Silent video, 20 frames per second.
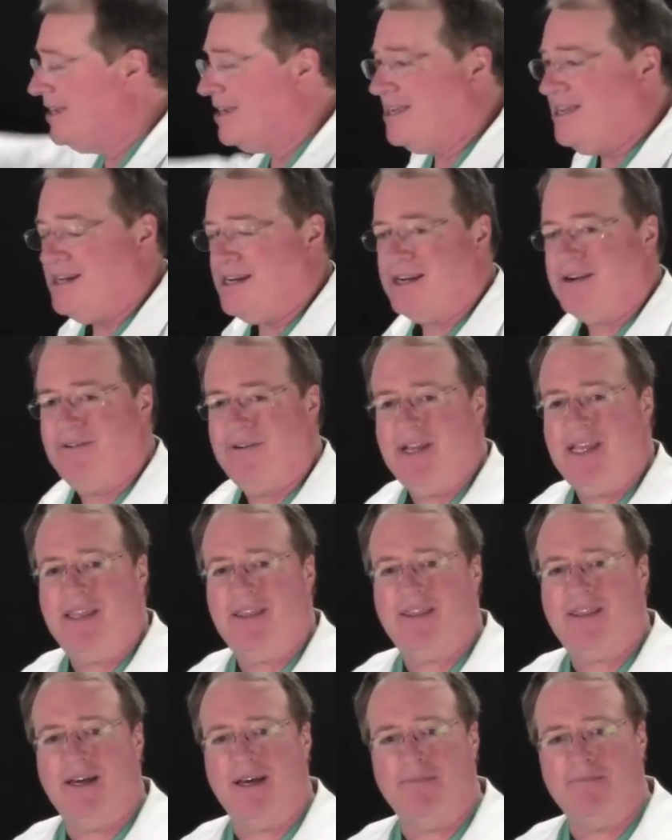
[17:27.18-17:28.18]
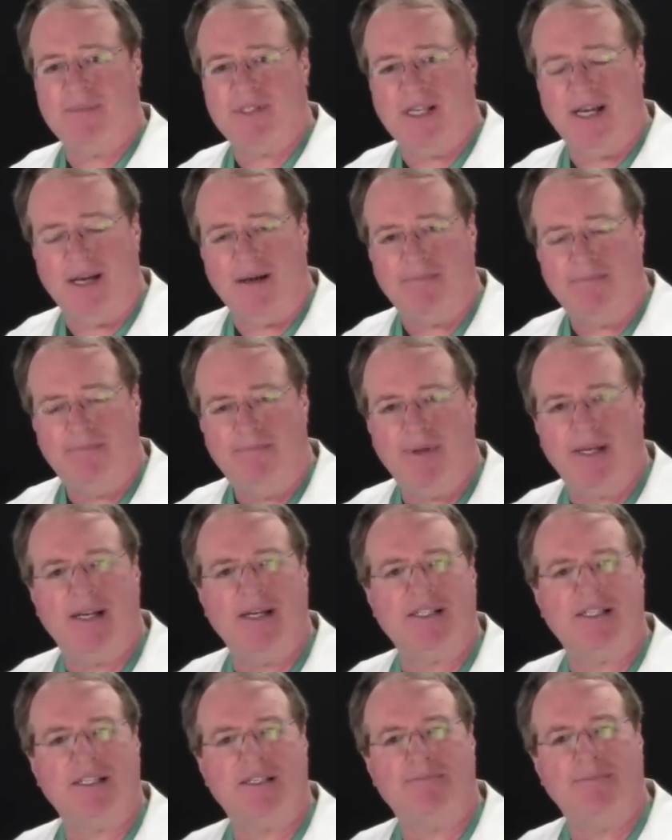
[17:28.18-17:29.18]
get a green thumbs up
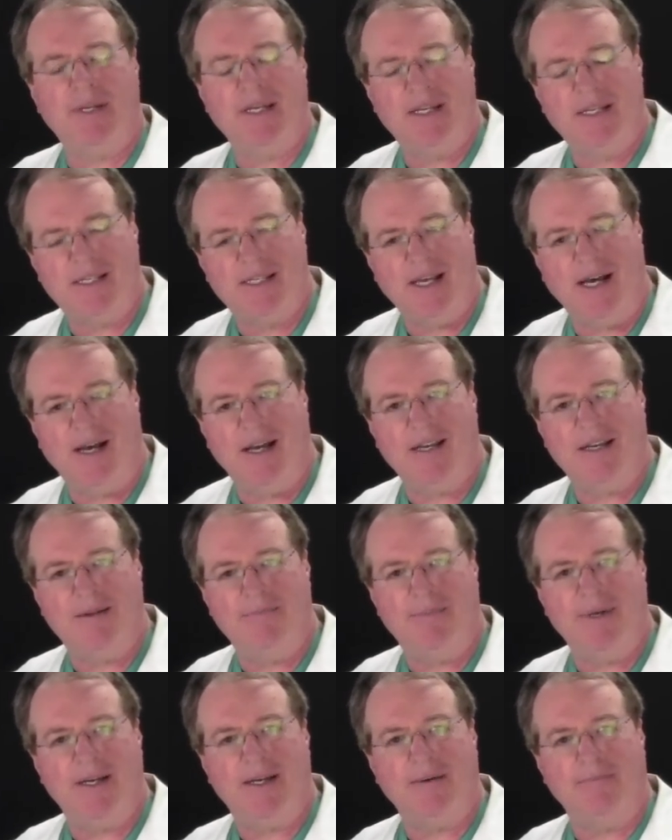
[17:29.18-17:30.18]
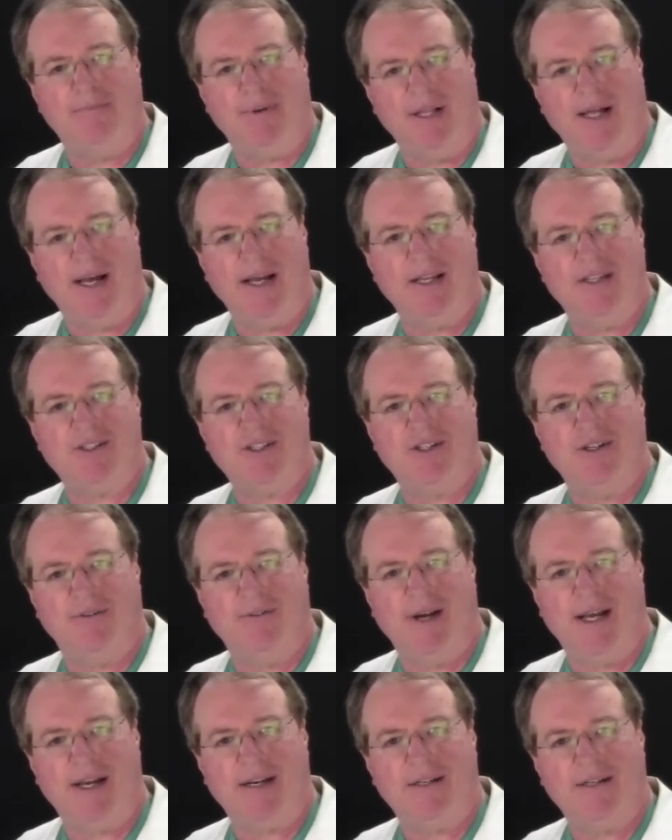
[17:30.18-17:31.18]
because it's been designed to be compliance
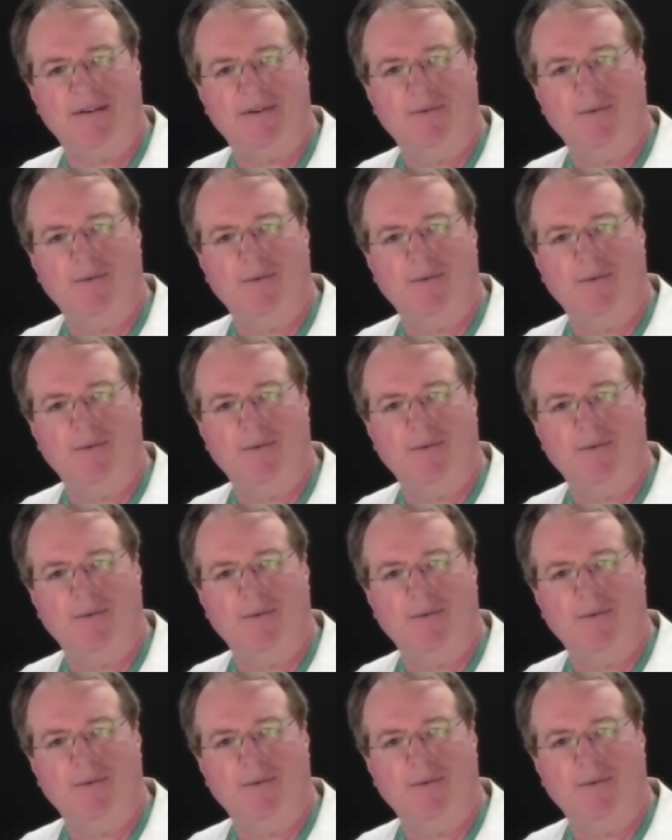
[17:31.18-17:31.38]
correct,